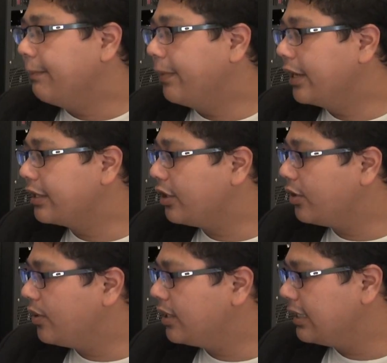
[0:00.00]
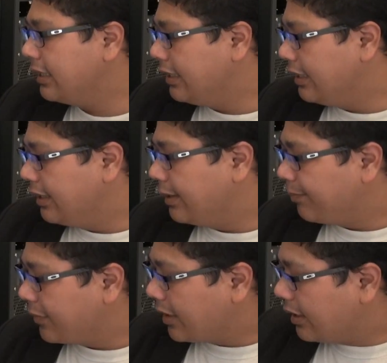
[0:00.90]
But you know what?
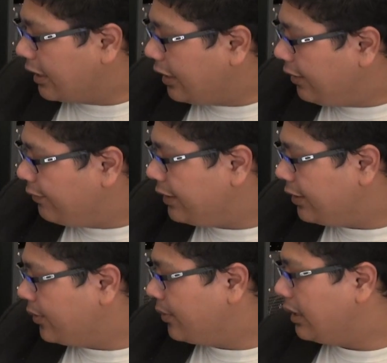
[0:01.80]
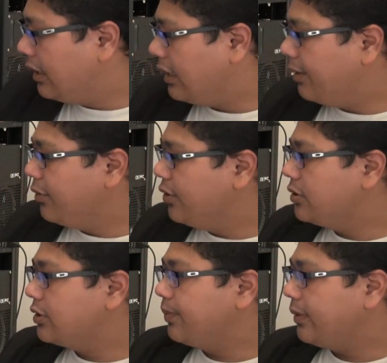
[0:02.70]
Even though I'm
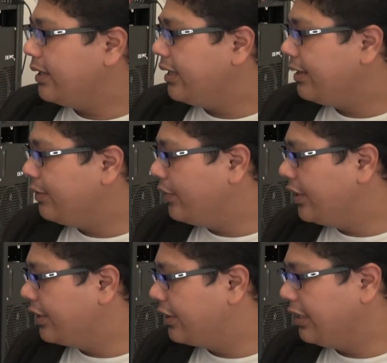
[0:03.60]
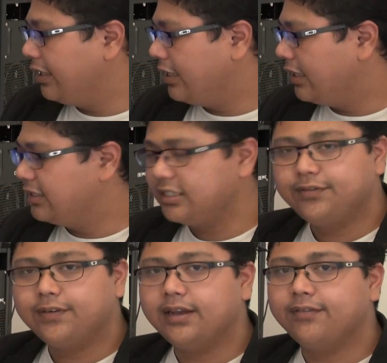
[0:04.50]
used to playing with the
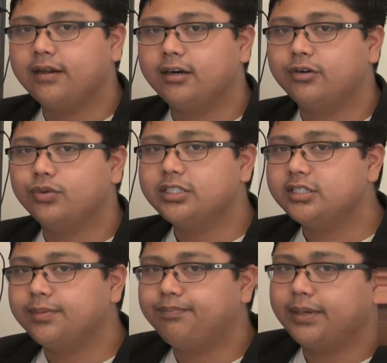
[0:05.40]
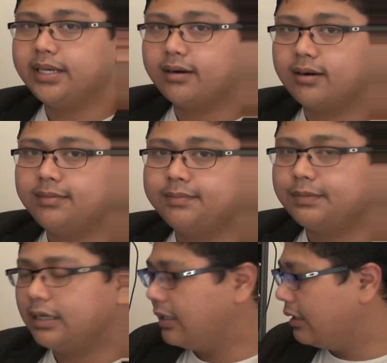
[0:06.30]
G500, which is a bigger
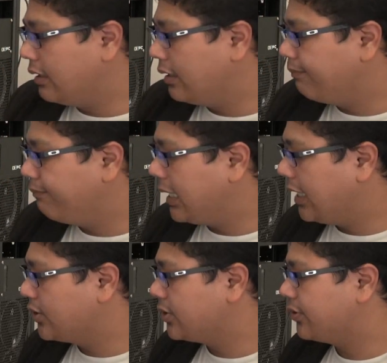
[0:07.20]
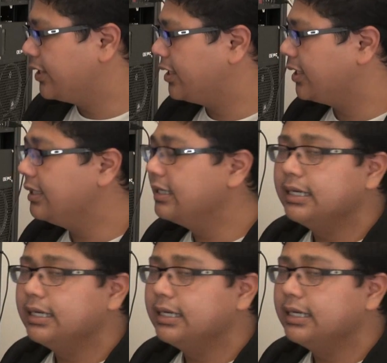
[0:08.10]
mouse really,